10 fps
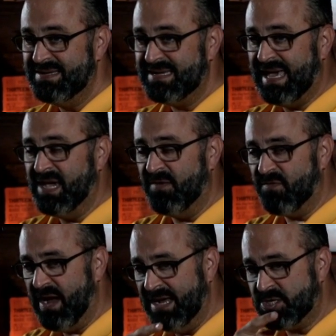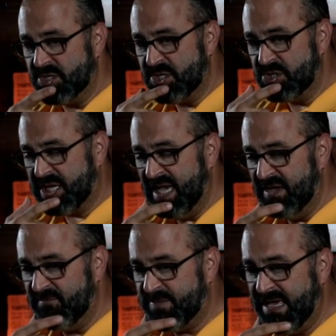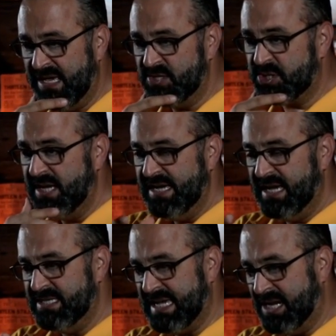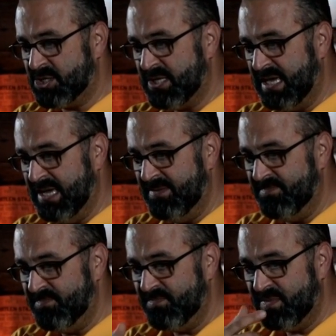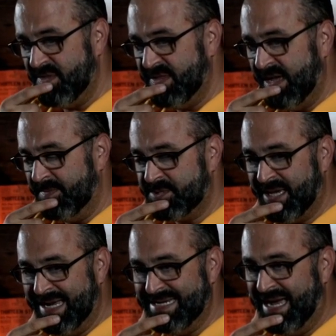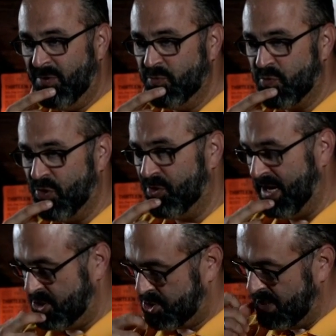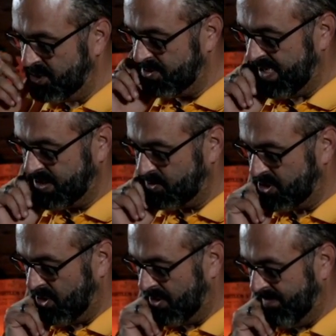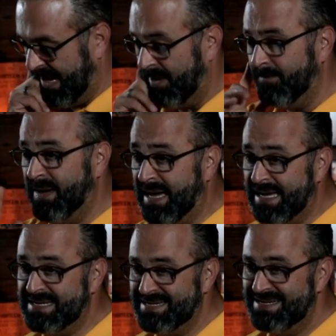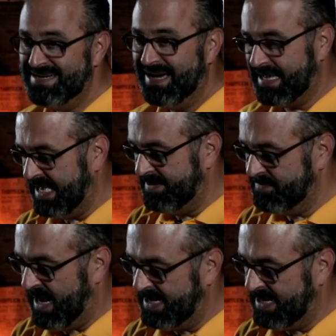King of Righteousness, King of Peace, is actually in the upside down world, as Stranger Things would talk about. But again, I